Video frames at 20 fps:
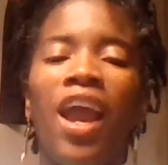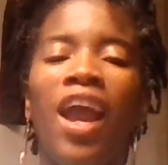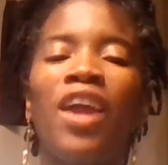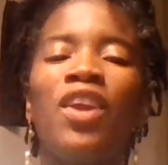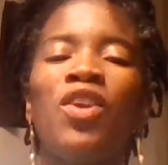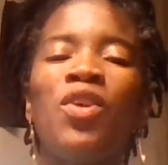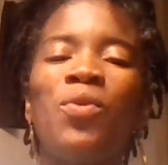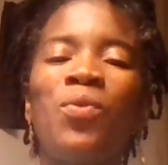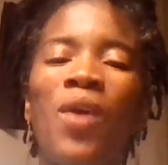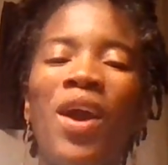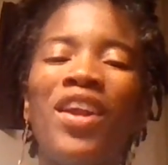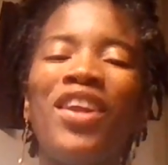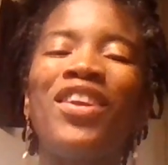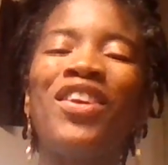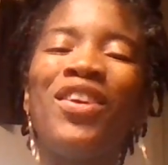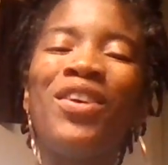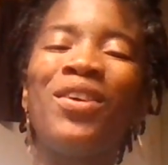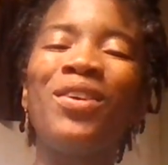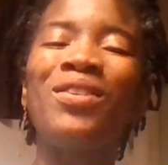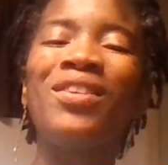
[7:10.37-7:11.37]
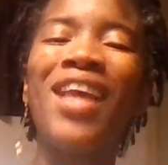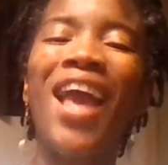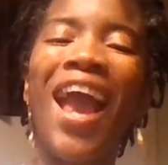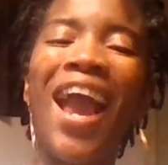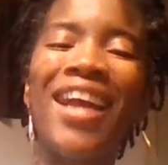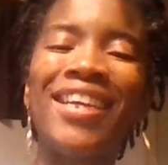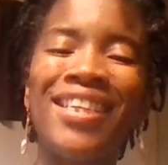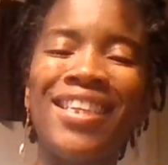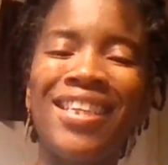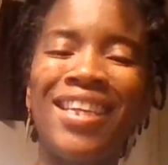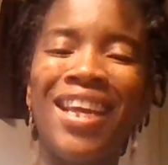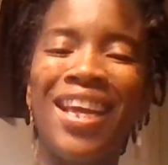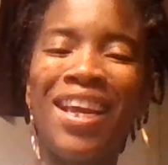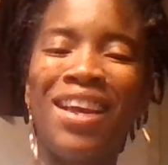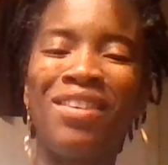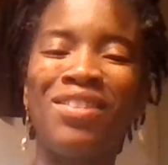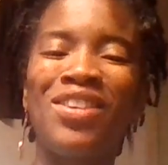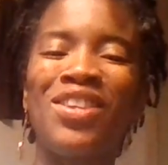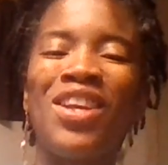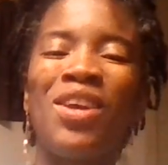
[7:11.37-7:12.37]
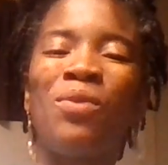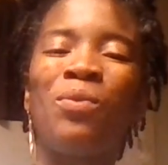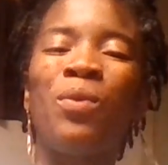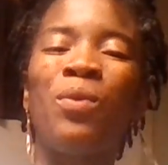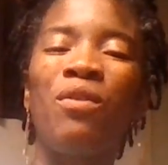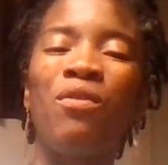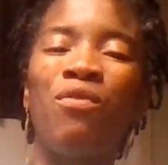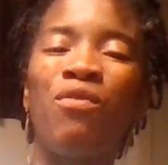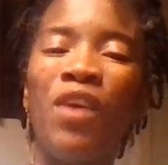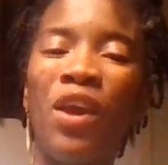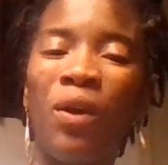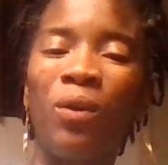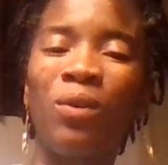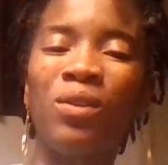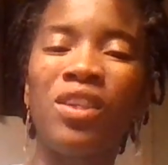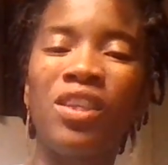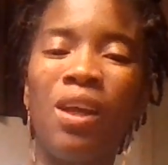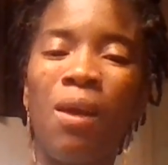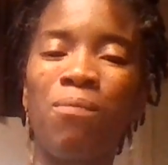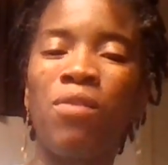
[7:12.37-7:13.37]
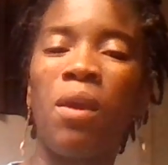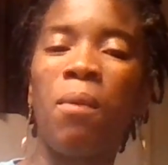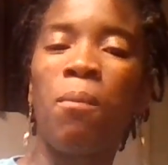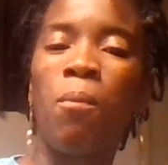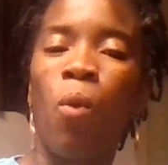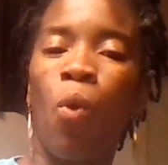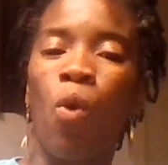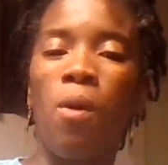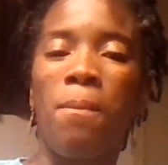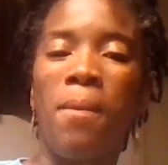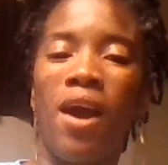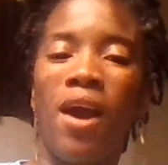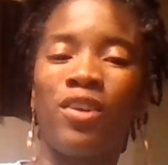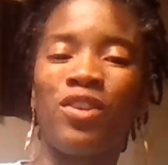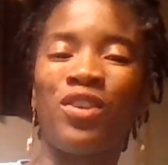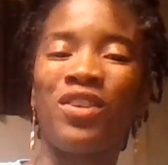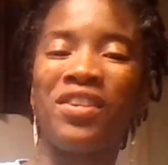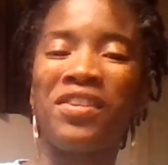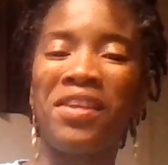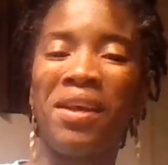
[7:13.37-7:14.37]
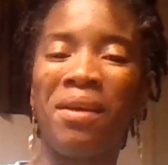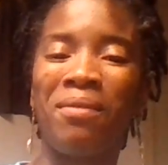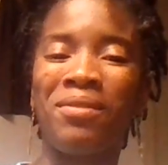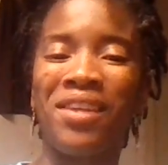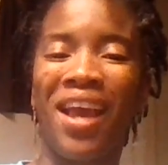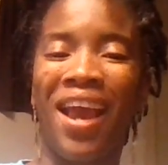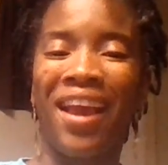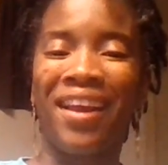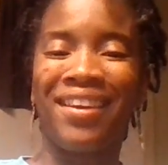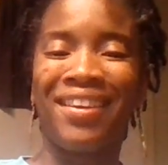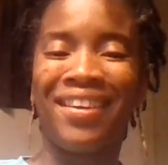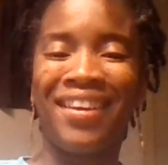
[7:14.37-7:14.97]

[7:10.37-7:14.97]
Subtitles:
And you want to use adjectives that reveal something more about your subject.